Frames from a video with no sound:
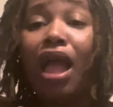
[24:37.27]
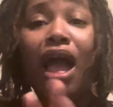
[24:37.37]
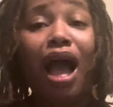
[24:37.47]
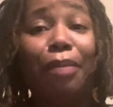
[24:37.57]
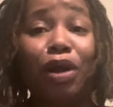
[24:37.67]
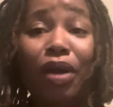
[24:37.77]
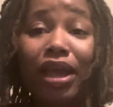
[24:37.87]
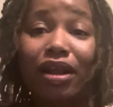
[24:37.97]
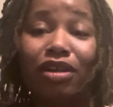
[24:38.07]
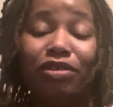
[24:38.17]
I'm gonna go
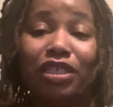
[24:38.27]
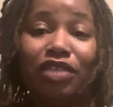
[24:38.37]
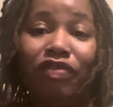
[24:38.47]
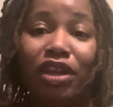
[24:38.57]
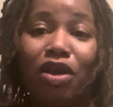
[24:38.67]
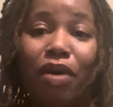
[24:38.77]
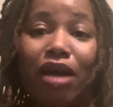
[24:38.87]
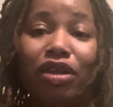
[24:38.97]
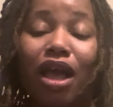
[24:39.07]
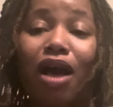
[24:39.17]
ahead and close this video
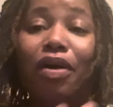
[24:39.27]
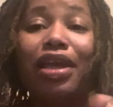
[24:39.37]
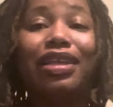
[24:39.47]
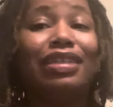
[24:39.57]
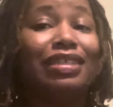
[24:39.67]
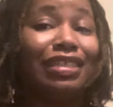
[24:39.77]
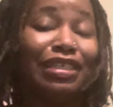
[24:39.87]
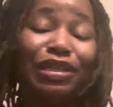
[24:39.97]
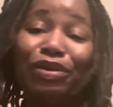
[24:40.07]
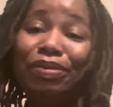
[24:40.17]
out, y'all. This is a
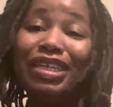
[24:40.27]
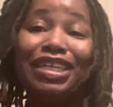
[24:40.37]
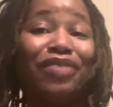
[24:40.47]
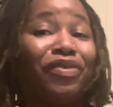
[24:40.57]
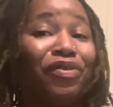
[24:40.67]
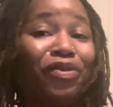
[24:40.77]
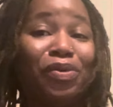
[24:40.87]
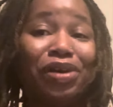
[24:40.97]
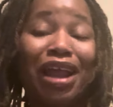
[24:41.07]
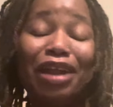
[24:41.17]
little bit different from
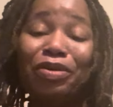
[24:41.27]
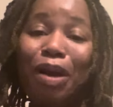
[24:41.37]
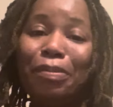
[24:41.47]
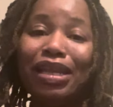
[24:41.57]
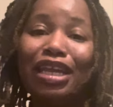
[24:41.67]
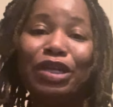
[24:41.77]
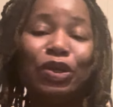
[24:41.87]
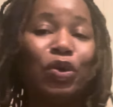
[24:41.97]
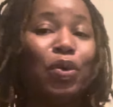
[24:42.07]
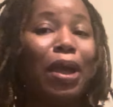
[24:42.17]
what I normally
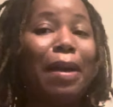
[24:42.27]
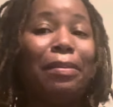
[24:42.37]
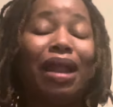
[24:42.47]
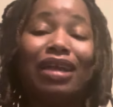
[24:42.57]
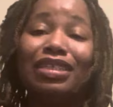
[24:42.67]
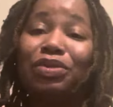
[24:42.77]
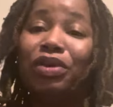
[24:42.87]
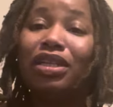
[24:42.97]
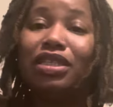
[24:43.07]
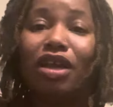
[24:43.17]
do, but I just
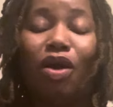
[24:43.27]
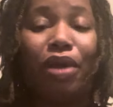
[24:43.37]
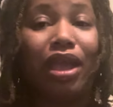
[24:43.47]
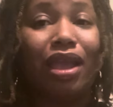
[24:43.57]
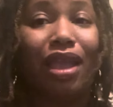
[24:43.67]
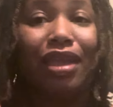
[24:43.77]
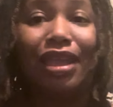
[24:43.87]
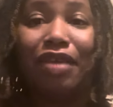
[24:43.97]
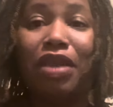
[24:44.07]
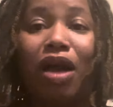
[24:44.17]
wanted to go ahead and
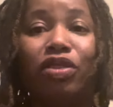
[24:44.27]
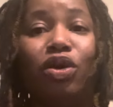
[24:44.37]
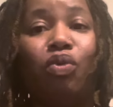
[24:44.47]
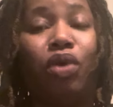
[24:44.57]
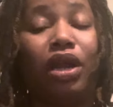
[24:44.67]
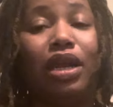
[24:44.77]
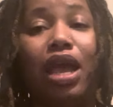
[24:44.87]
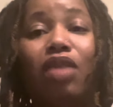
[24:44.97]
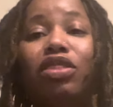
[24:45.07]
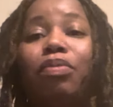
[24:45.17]
give y'all the
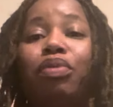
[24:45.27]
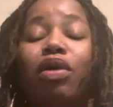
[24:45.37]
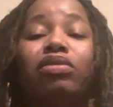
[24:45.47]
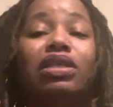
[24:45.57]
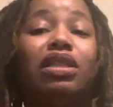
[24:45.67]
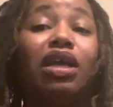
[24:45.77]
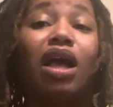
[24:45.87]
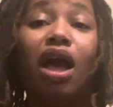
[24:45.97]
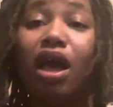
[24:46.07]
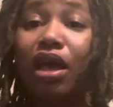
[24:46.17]
rundown, the pros and the
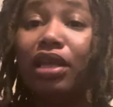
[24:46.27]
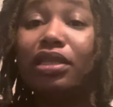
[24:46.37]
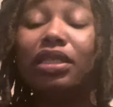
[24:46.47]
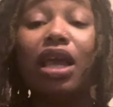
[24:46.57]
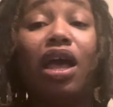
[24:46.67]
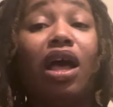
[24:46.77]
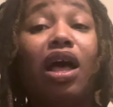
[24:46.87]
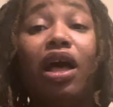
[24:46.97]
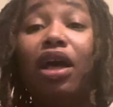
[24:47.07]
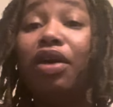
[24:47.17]
cons
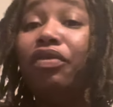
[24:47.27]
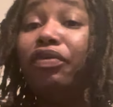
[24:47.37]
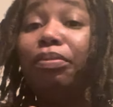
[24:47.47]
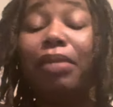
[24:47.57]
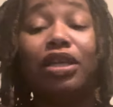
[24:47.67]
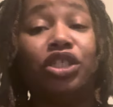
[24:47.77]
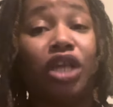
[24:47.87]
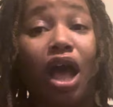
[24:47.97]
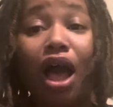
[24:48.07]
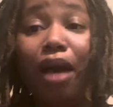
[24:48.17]
of my
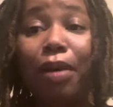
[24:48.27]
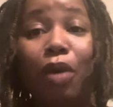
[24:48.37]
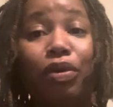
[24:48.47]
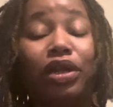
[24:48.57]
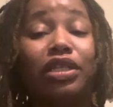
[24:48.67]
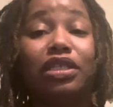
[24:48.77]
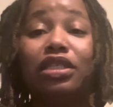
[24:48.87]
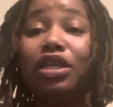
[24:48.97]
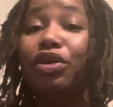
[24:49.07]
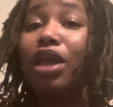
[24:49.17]
job. I wanted to
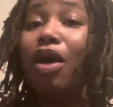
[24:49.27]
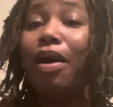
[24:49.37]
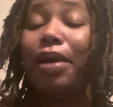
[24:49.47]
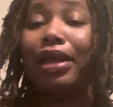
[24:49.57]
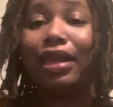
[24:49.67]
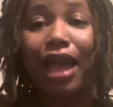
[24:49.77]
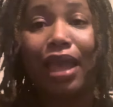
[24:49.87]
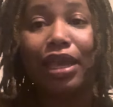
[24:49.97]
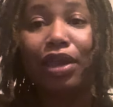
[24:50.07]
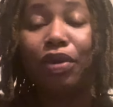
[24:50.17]
tell y'all how I got
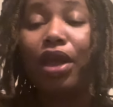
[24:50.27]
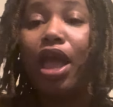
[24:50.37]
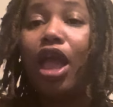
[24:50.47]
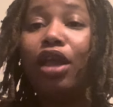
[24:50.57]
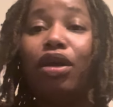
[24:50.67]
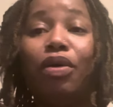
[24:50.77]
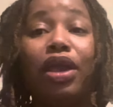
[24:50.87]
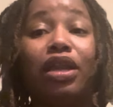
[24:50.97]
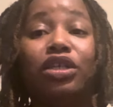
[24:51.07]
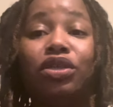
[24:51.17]
here and go
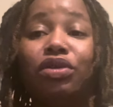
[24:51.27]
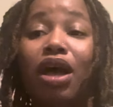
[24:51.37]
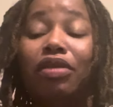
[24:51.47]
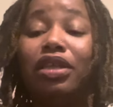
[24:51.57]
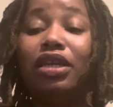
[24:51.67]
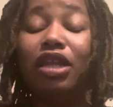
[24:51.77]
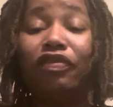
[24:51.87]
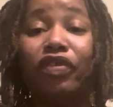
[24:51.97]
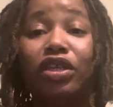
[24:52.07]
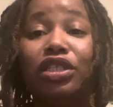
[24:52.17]
ahead and show y'all the
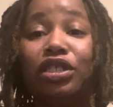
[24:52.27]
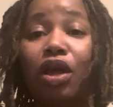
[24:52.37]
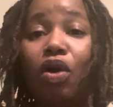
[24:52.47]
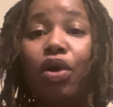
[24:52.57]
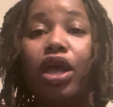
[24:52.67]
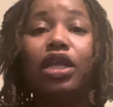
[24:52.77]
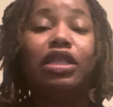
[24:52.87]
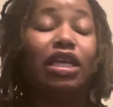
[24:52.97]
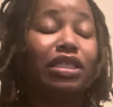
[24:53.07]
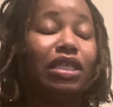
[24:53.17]
difference. So
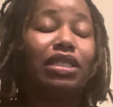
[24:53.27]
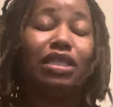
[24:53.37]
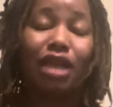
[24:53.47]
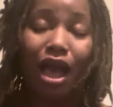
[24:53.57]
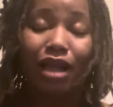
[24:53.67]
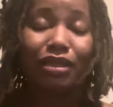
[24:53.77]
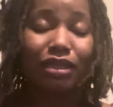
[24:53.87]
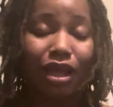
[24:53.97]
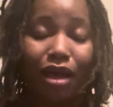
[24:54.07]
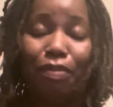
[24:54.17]
this is not
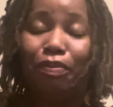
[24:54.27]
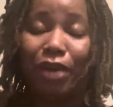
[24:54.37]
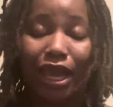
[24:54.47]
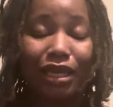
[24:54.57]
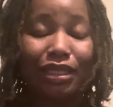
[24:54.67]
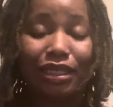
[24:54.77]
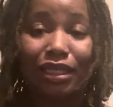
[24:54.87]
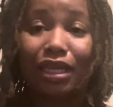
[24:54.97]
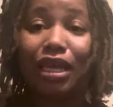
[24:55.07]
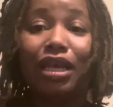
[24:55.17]
a
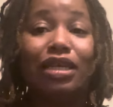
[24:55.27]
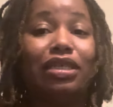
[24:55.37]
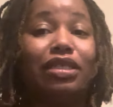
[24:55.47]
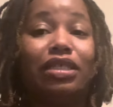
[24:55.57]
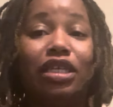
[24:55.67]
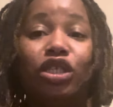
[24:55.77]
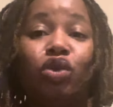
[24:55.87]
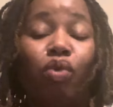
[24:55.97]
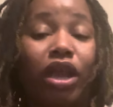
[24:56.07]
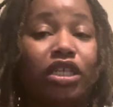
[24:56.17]
based
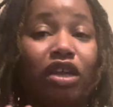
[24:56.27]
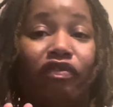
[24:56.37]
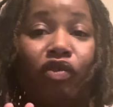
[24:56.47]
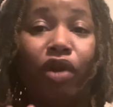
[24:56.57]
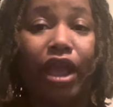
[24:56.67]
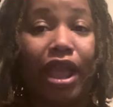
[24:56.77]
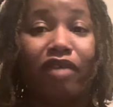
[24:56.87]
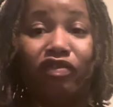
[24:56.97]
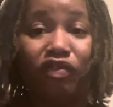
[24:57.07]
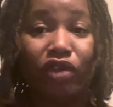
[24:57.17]
situation for
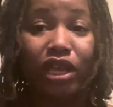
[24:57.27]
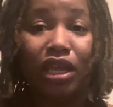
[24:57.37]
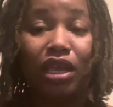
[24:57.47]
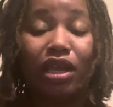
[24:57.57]
every